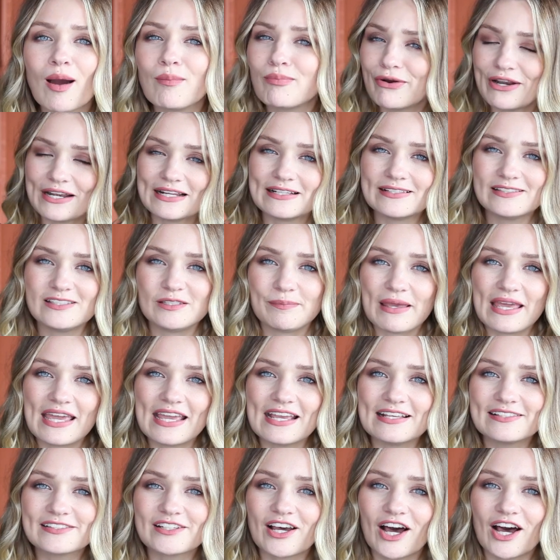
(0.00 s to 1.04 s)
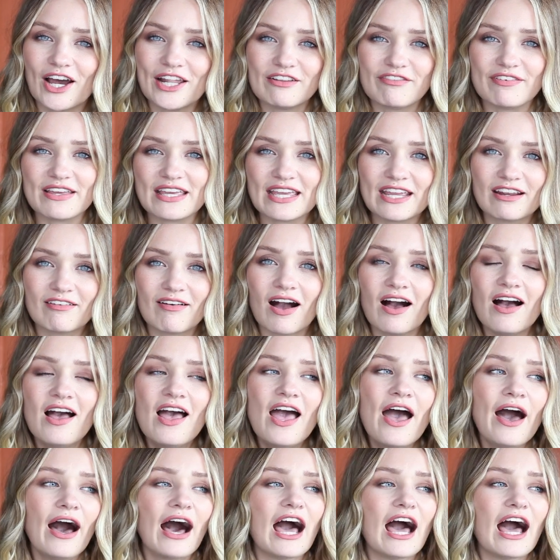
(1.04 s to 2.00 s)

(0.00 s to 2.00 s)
Britney Spears kind of era.